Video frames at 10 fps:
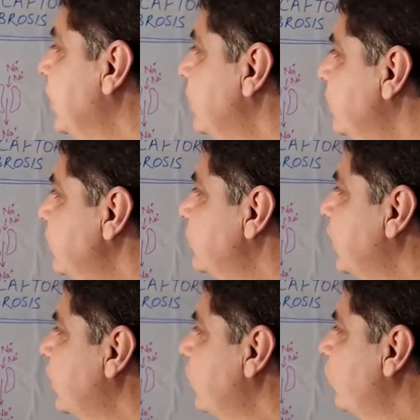This
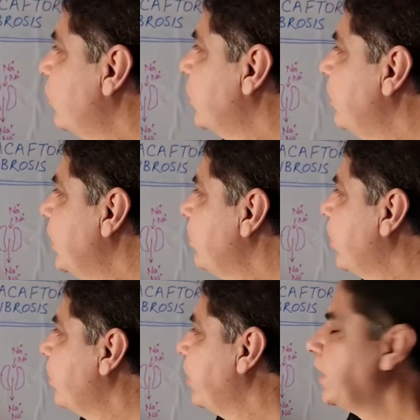channel would remain
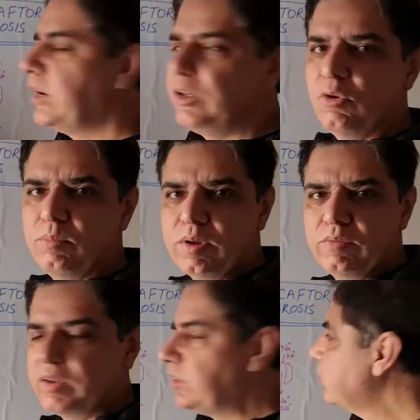permanently open. When this